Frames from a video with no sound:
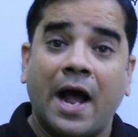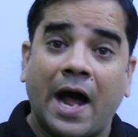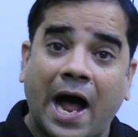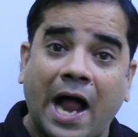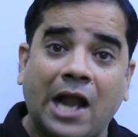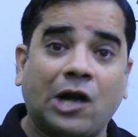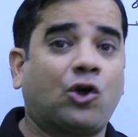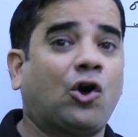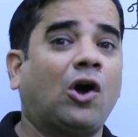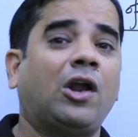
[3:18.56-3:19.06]

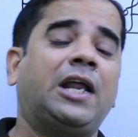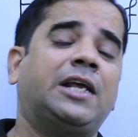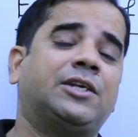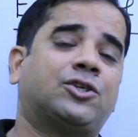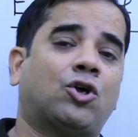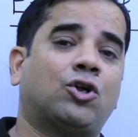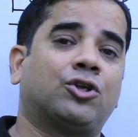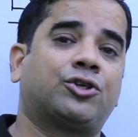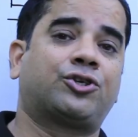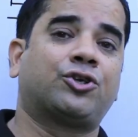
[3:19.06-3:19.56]
alcohol is
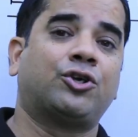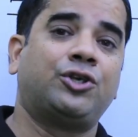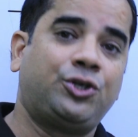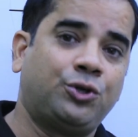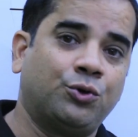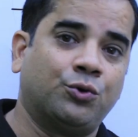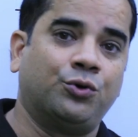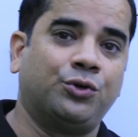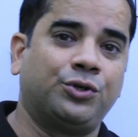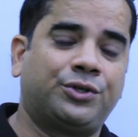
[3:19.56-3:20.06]
also
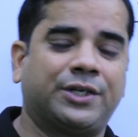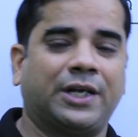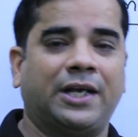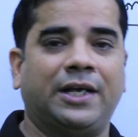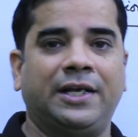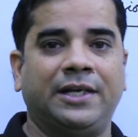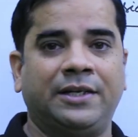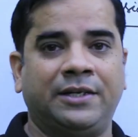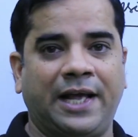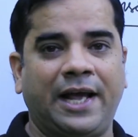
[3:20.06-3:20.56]

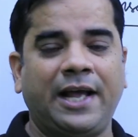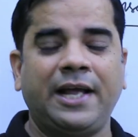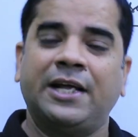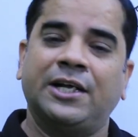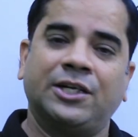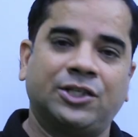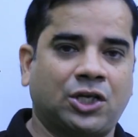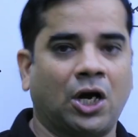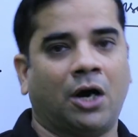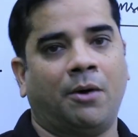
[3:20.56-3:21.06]
used in
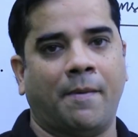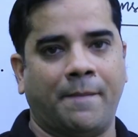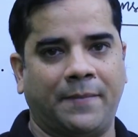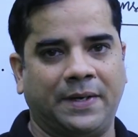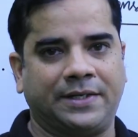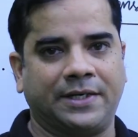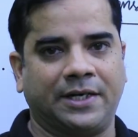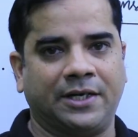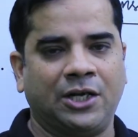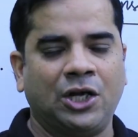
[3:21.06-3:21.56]
a
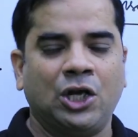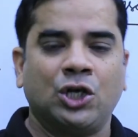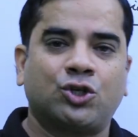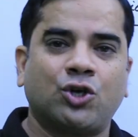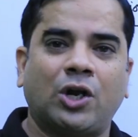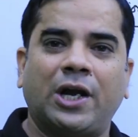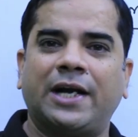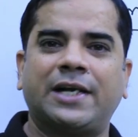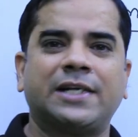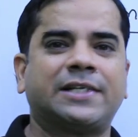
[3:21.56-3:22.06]
thermometer.
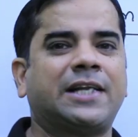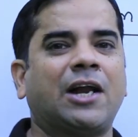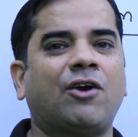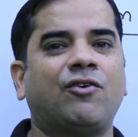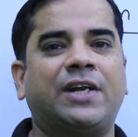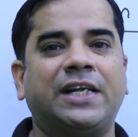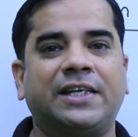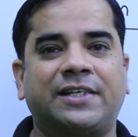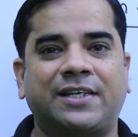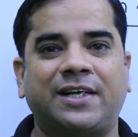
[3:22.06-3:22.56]
So let us
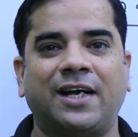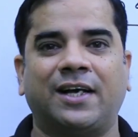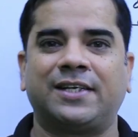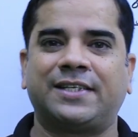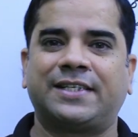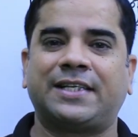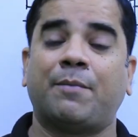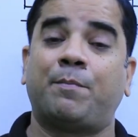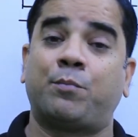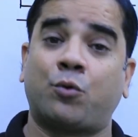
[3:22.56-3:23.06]
now
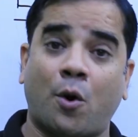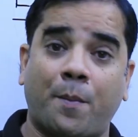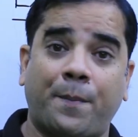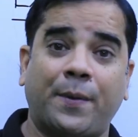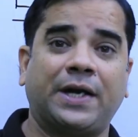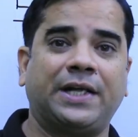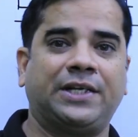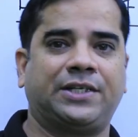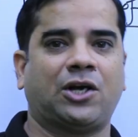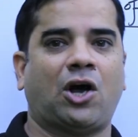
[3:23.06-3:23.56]
discuss the
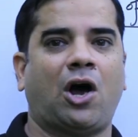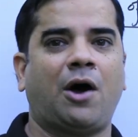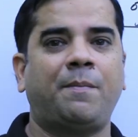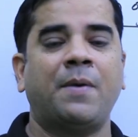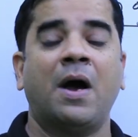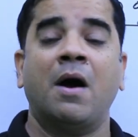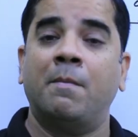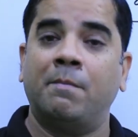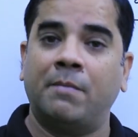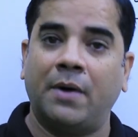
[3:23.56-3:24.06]
properties
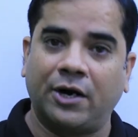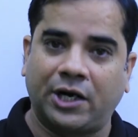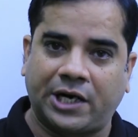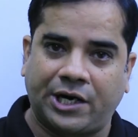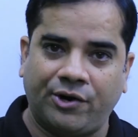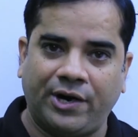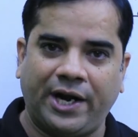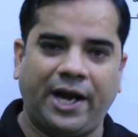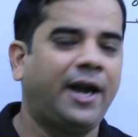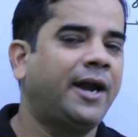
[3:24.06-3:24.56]
of
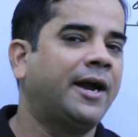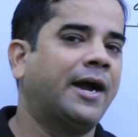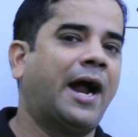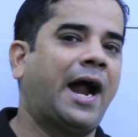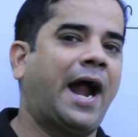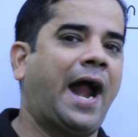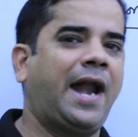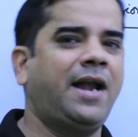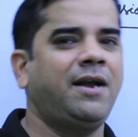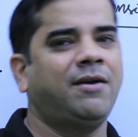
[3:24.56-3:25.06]
mercury
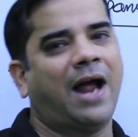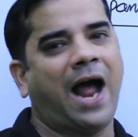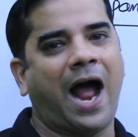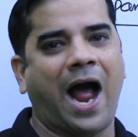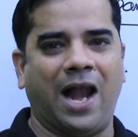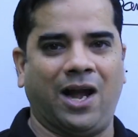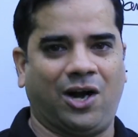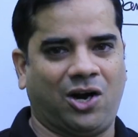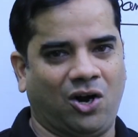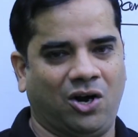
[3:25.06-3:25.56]
and
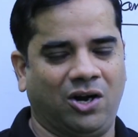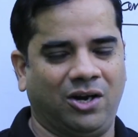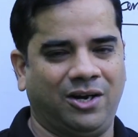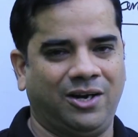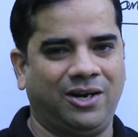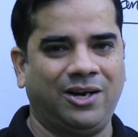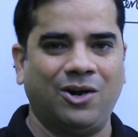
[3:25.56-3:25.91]
alcohol.